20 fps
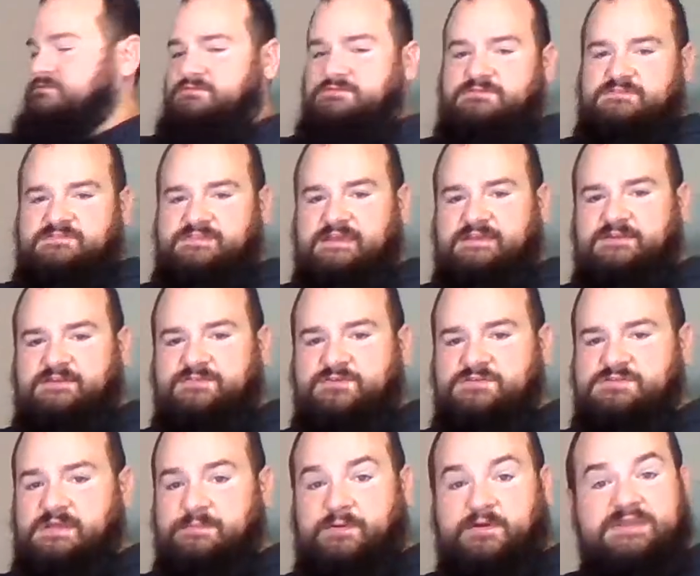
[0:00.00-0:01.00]
The second and third
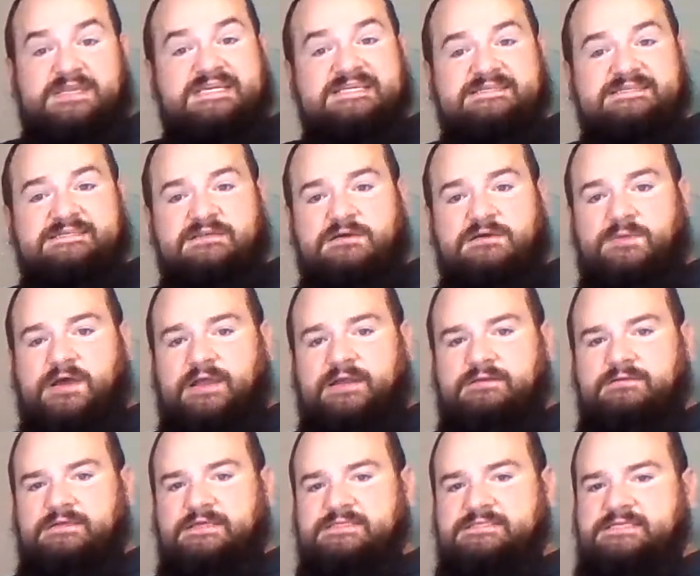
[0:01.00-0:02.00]
step are easy to combine.
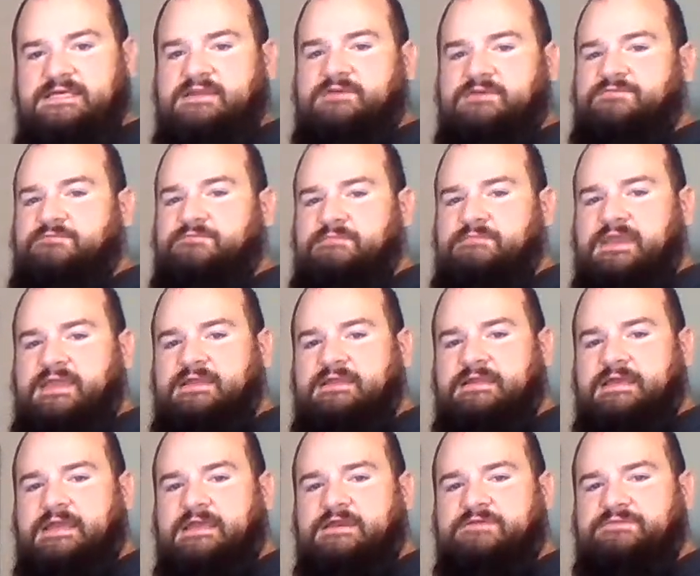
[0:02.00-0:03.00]
Instead of making a
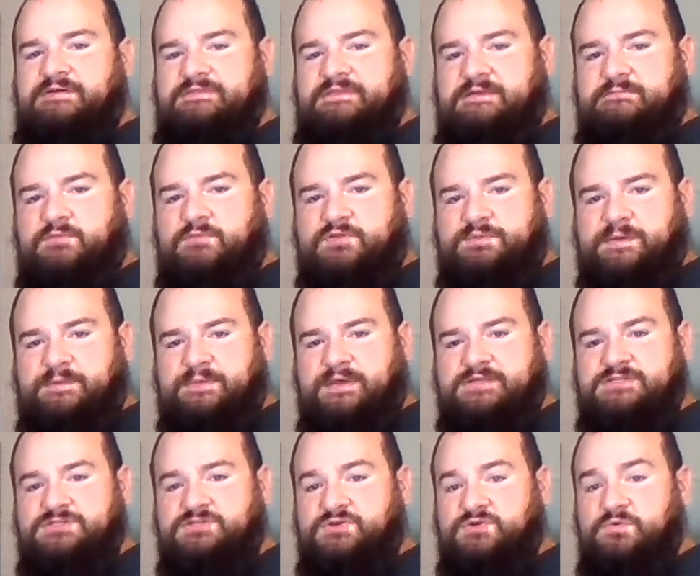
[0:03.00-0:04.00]
negative and then multiplying by
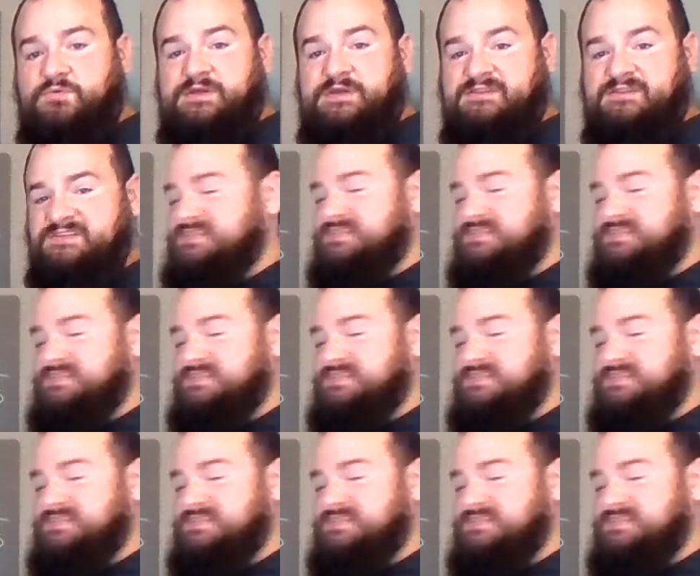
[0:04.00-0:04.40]
2, we can just